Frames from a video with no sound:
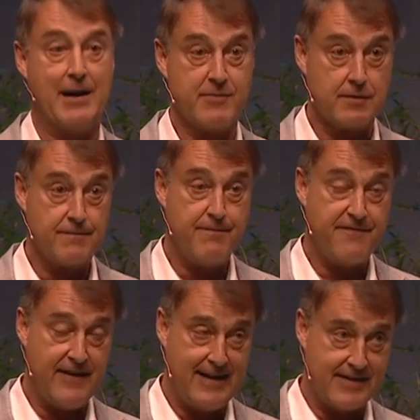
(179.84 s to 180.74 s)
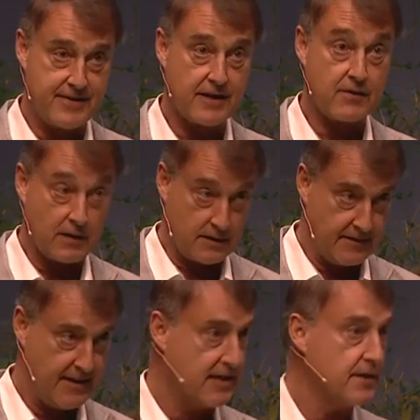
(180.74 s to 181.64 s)
compared to
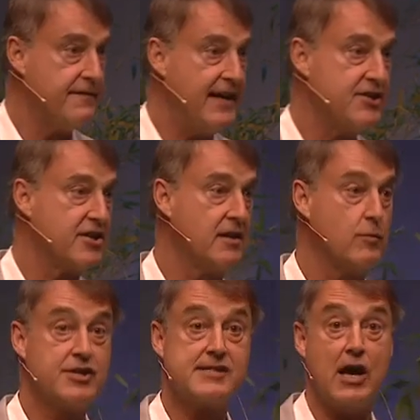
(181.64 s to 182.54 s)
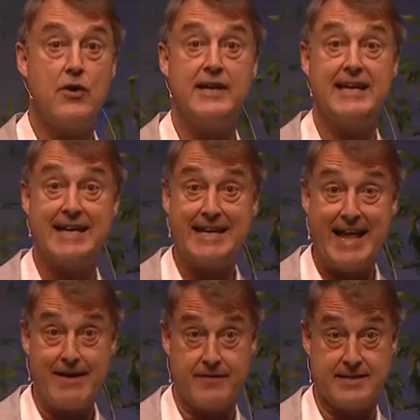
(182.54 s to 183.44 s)
the conventional, which is only
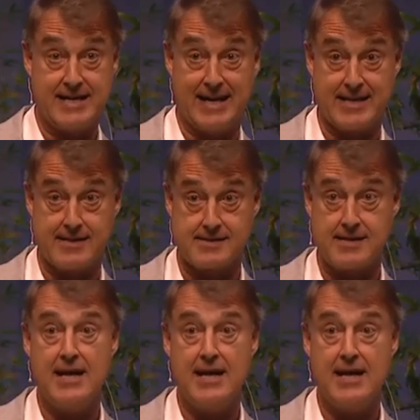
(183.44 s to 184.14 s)
11 tons.